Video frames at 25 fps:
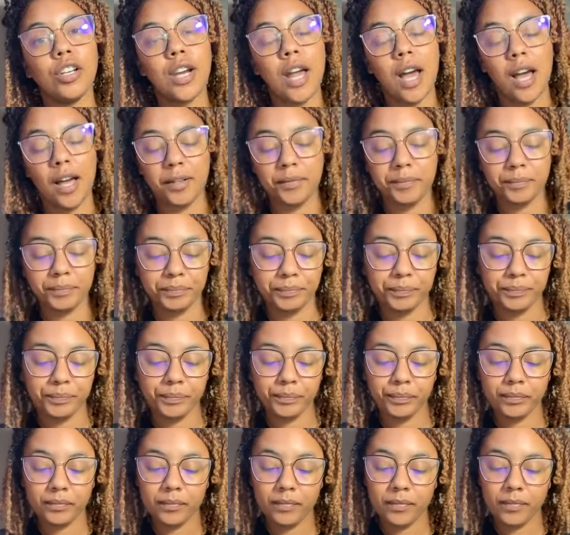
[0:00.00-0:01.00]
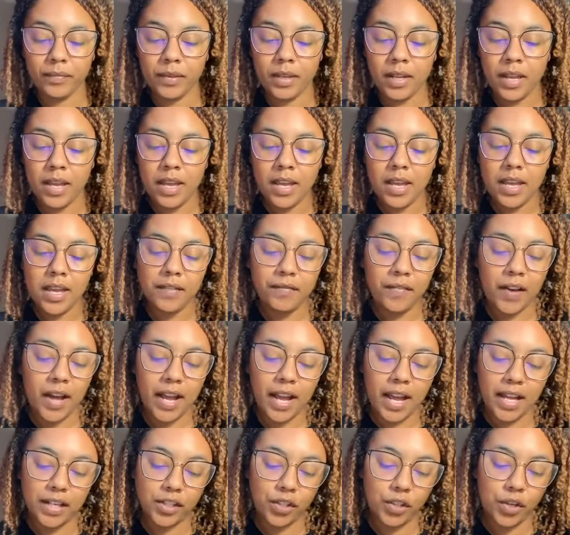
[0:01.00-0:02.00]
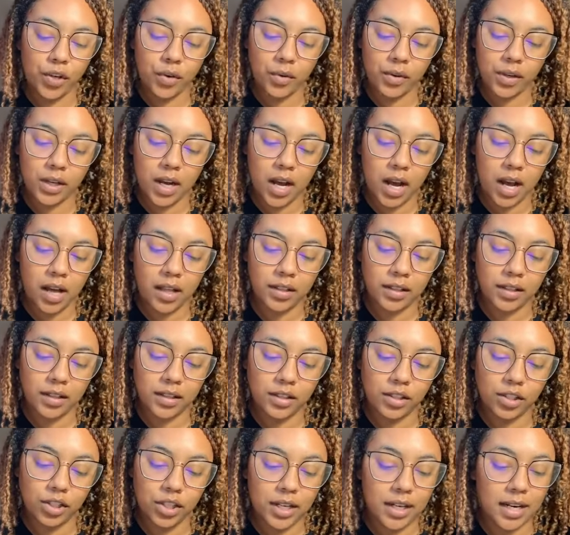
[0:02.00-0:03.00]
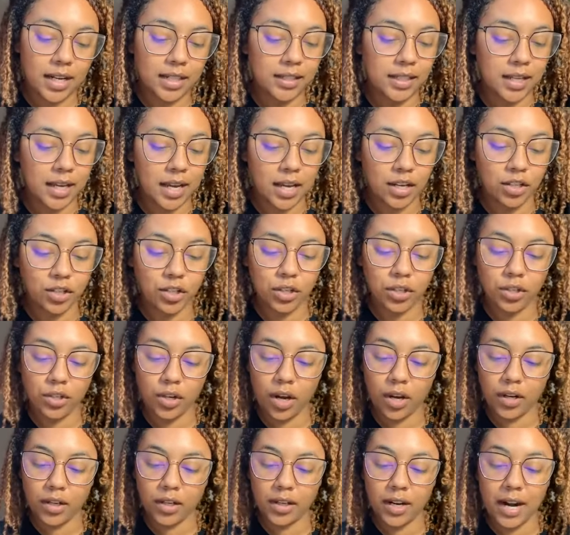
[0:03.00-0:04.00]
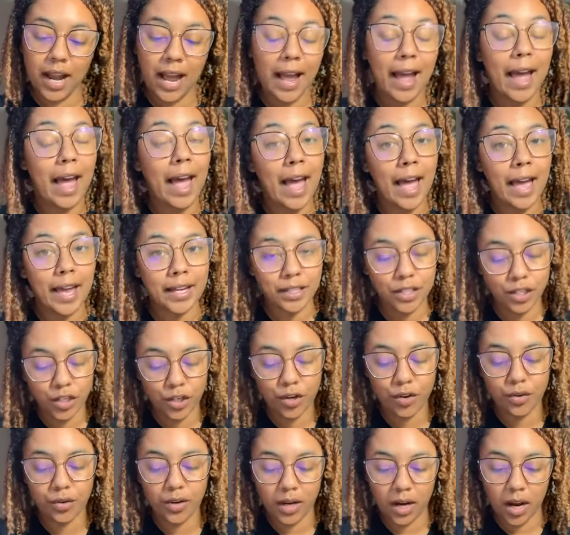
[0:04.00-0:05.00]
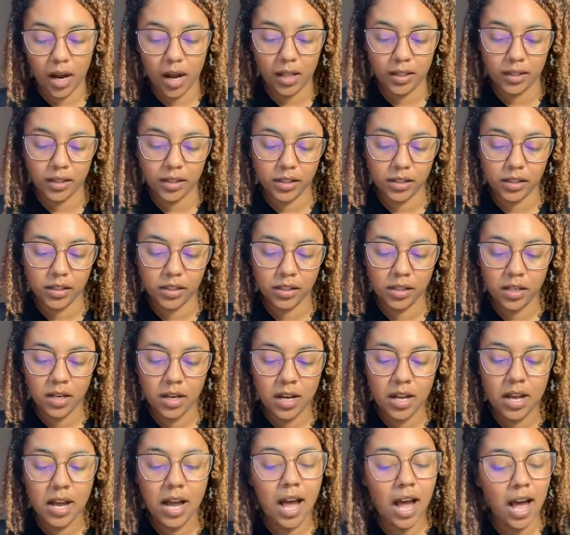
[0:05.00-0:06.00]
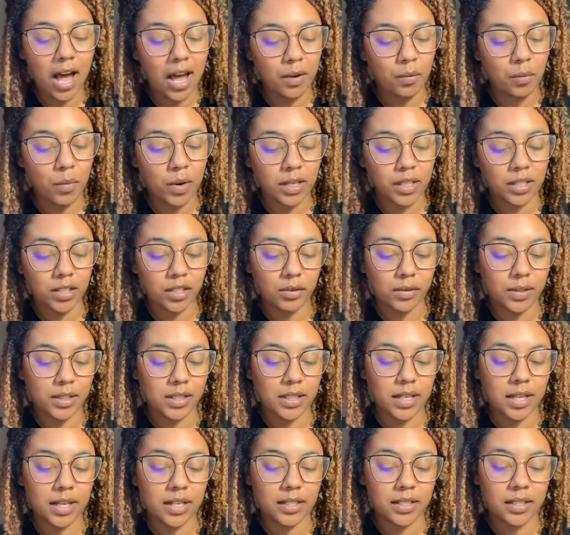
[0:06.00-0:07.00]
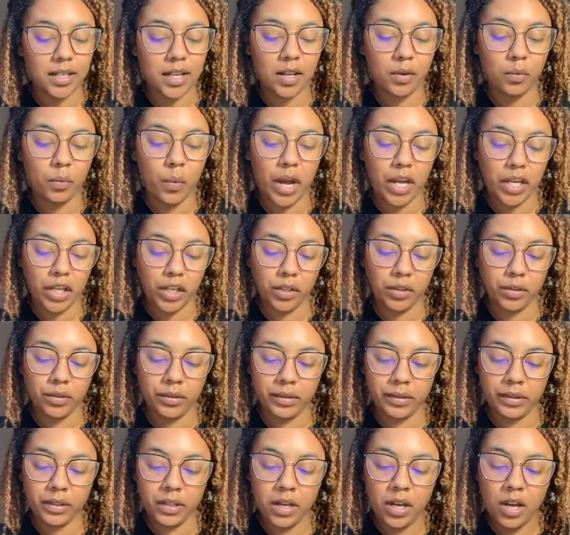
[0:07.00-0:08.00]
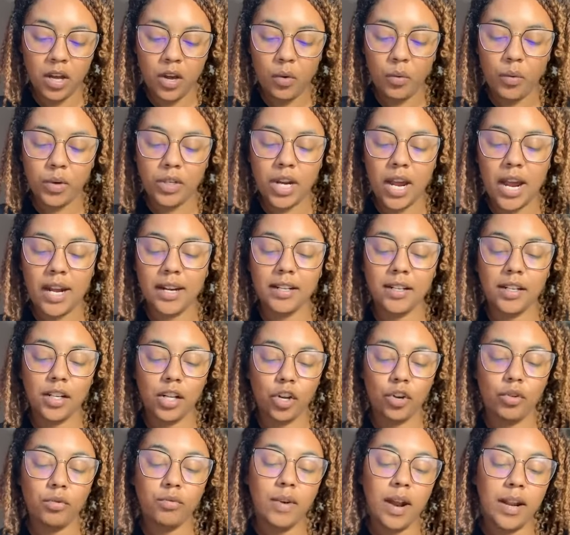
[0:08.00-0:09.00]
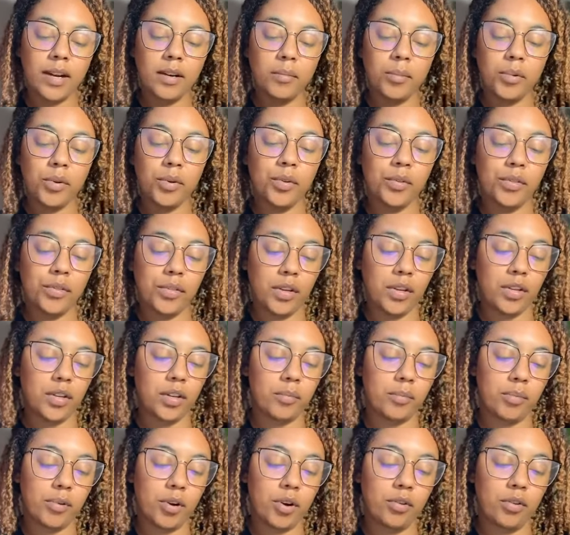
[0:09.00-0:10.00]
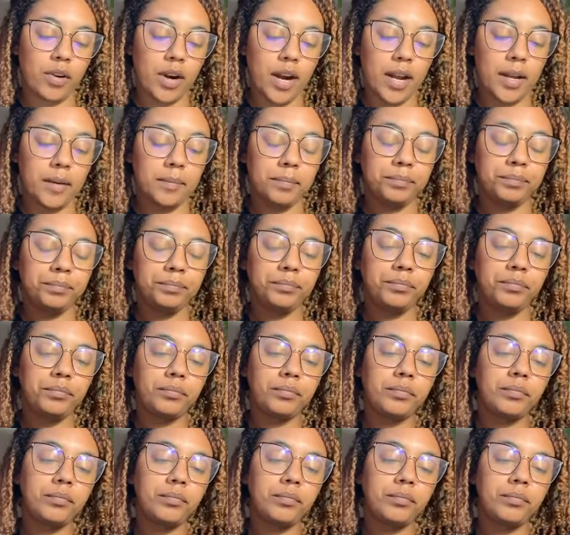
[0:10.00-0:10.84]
could not. If I had to go to college, and as a Haitian daughter, I had to go to college, I wanted to attend NYU, which had an incredible theater program.